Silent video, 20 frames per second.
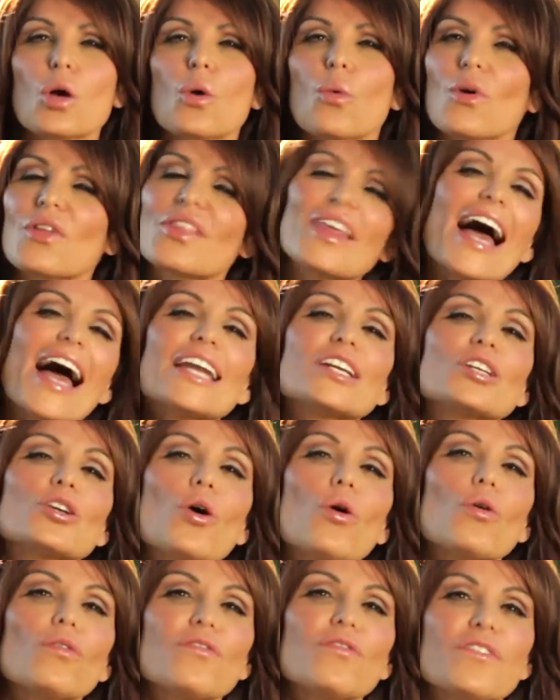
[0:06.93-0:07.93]
Well, that
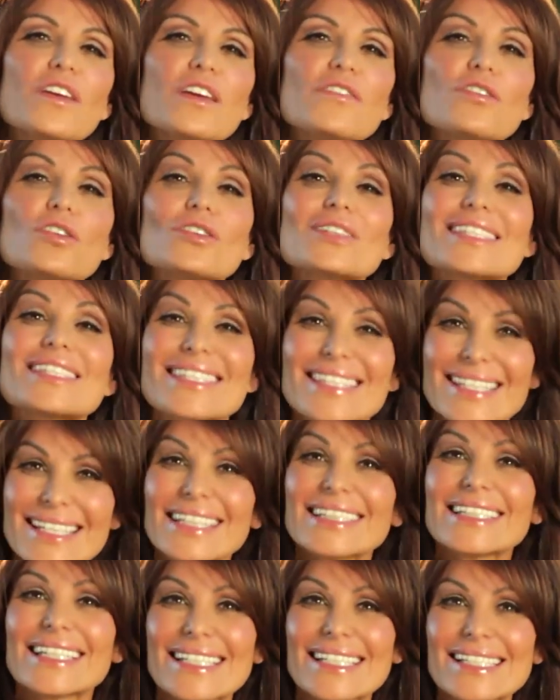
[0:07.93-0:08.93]
gold fever
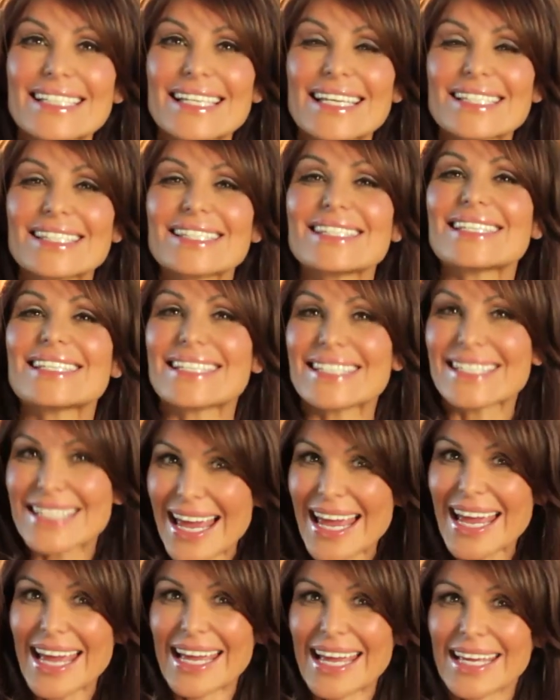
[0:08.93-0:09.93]
still exists
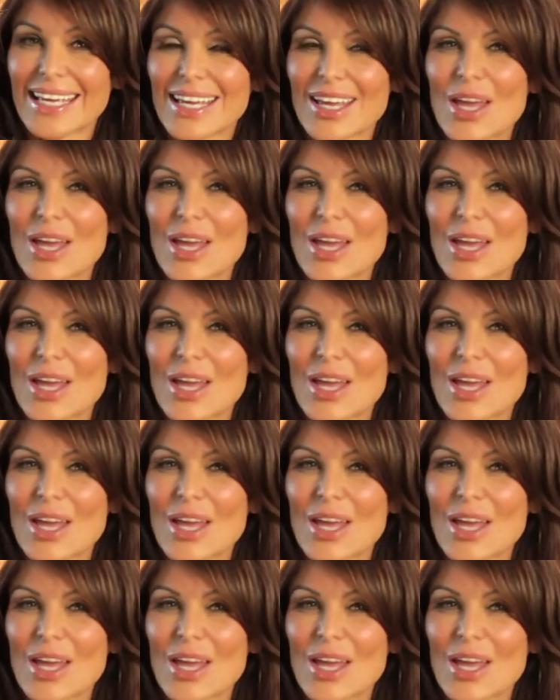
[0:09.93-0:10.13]
today.